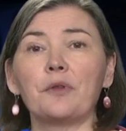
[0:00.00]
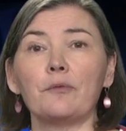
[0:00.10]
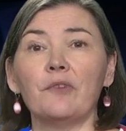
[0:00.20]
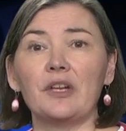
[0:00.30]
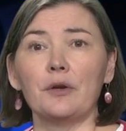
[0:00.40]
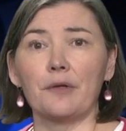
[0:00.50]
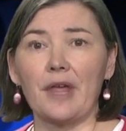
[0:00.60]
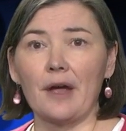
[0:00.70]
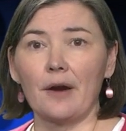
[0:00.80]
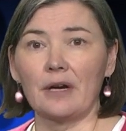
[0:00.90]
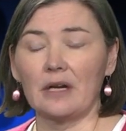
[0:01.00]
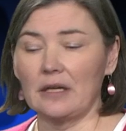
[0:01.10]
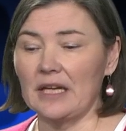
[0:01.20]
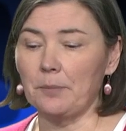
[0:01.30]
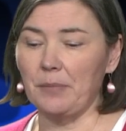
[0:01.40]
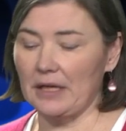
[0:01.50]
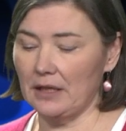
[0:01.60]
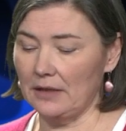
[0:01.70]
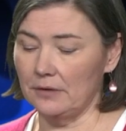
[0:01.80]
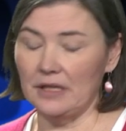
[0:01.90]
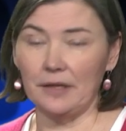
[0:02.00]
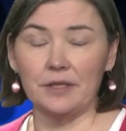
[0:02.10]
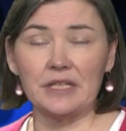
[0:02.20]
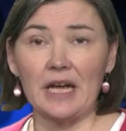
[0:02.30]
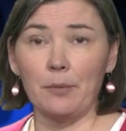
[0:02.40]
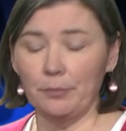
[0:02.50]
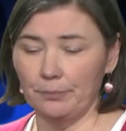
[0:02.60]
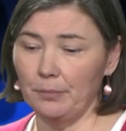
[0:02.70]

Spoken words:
the video there and get back at another time.